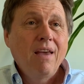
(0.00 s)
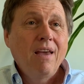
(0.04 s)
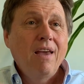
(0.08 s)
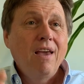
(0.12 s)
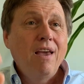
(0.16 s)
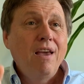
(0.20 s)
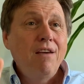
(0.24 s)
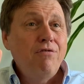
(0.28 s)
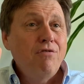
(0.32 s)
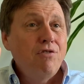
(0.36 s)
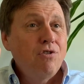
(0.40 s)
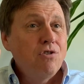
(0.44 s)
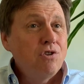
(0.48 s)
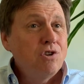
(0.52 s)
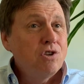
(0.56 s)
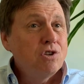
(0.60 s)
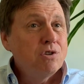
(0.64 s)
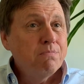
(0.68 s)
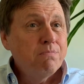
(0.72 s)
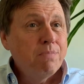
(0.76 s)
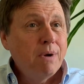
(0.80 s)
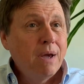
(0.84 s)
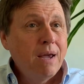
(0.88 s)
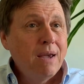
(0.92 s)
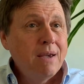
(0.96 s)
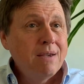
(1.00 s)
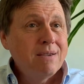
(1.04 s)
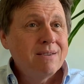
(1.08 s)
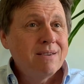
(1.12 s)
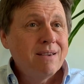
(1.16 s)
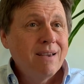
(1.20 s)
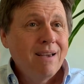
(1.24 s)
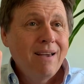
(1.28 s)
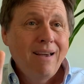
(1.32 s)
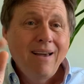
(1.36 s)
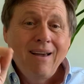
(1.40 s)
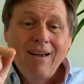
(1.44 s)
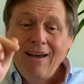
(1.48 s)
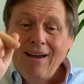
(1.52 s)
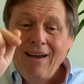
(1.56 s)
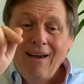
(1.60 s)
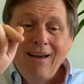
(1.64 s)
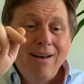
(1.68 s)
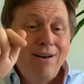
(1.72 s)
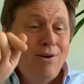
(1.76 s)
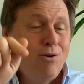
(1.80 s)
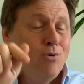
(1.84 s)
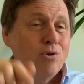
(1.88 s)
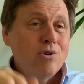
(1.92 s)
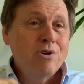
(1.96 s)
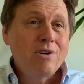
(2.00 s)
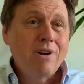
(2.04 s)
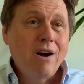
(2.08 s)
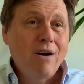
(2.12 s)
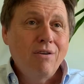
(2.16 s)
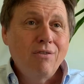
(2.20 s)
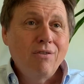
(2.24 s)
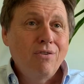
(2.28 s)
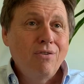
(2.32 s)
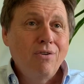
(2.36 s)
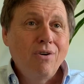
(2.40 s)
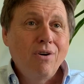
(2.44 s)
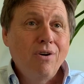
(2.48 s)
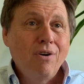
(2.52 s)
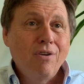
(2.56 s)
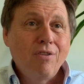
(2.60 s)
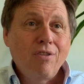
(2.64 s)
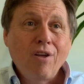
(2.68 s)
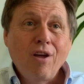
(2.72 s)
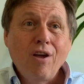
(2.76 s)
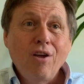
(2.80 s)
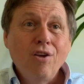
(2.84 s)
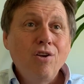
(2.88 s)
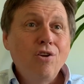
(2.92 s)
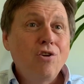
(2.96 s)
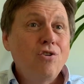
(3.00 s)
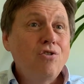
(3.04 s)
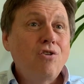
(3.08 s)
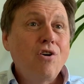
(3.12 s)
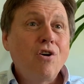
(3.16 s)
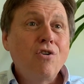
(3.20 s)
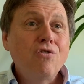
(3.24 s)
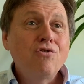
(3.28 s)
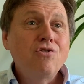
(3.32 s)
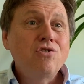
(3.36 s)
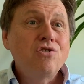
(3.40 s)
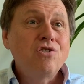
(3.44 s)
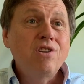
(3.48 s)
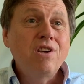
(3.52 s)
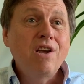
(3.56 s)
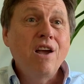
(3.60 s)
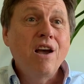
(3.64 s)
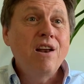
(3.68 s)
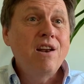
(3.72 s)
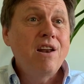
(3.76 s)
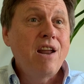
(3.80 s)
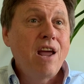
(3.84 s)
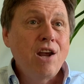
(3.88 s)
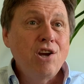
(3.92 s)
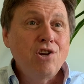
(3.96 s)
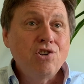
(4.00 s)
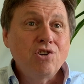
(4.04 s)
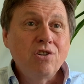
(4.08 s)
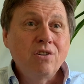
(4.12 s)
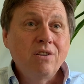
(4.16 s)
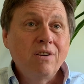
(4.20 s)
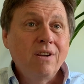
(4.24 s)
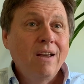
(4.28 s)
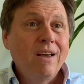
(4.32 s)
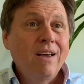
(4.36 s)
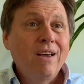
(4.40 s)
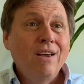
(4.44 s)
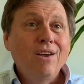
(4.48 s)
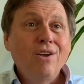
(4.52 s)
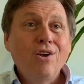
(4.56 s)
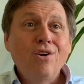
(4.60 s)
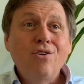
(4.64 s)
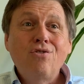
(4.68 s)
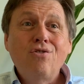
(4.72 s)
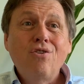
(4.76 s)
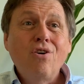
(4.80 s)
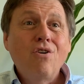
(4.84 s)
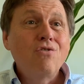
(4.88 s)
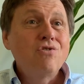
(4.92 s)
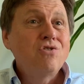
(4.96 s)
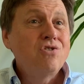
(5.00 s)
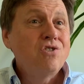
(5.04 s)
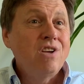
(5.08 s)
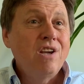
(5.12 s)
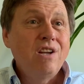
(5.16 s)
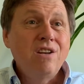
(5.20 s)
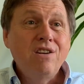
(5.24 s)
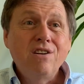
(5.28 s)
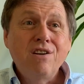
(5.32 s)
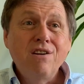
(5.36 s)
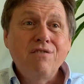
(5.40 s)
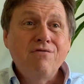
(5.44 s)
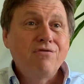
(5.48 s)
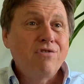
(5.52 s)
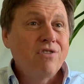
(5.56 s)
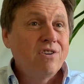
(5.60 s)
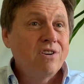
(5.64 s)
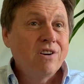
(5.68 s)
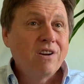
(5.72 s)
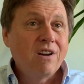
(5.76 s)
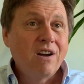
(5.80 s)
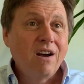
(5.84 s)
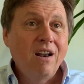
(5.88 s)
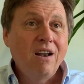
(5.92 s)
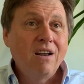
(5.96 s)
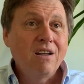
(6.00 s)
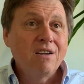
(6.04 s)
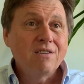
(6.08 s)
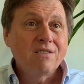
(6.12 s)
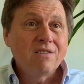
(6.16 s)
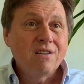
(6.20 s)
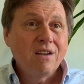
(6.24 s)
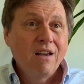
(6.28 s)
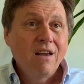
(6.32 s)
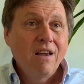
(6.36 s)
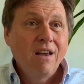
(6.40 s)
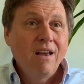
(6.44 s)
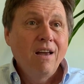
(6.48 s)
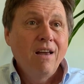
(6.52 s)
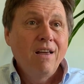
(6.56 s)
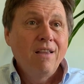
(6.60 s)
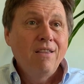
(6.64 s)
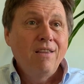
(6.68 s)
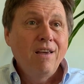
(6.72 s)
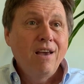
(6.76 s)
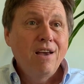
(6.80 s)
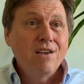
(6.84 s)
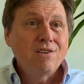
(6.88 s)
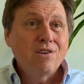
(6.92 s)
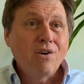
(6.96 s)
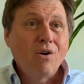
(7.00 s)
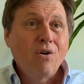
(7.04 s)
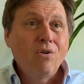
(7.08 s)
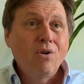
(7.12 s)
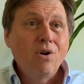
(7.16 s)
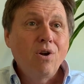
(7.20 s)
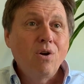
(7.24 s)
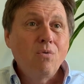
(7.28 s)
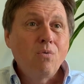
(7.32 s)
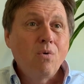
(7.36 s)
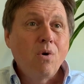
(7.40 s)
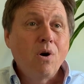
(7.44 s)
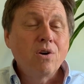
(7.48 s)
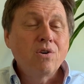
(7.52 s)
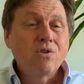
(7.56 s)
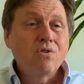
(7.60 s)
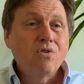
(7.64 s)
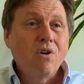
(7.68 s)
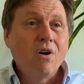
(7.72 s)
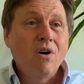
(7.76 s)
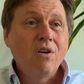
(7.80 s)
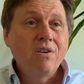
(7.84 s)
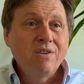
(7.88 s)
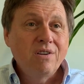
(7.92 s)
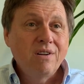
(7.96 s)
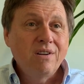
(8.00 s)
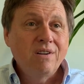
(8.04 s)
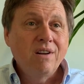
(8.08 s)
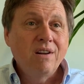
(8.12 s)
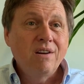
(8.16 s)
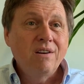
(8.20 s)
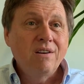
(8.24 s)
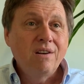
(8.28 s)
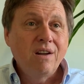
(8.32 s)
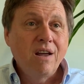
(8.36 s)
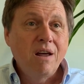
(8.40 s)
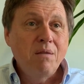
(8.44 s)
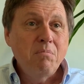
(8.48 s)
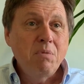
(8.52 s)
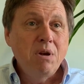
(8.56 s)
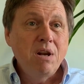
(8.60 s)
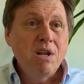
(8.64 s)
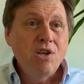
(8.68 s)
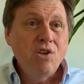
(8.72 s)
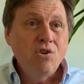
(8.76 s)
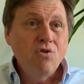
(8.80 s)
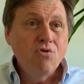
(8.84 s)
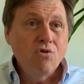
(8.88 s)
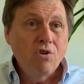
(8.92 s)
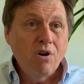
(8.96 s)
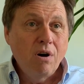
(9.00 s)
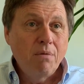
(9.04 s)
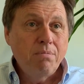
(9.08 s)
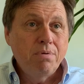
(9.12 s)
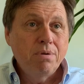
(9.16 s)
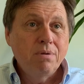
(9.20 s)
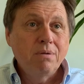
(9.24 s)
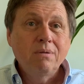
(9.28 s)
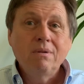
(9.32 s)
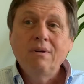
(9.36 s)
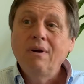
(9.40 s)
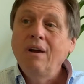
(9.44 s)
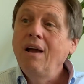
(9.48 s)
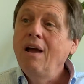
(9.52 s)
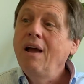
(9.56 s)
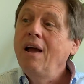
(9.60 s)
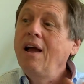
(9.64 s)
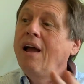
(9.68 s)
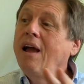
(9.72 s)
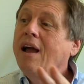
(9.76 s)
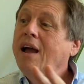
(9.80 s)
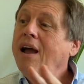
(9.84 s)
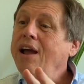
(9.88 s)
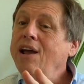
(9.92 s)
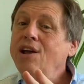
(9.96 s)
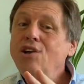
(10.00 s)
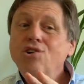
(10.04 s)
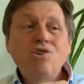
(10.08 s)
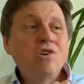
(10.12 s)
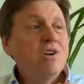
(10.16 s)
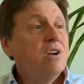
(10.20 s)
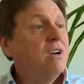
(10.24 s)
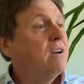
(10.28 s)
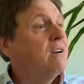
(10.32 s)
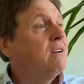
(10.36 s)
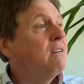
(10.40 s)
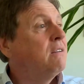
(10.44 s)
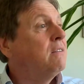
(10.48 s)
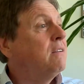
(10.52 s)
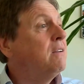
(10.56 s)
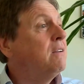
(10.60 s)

If you're in space and look down on Earth, you don't see a nation, you don't see different colors. There's only one continent, namely Europe, Asia,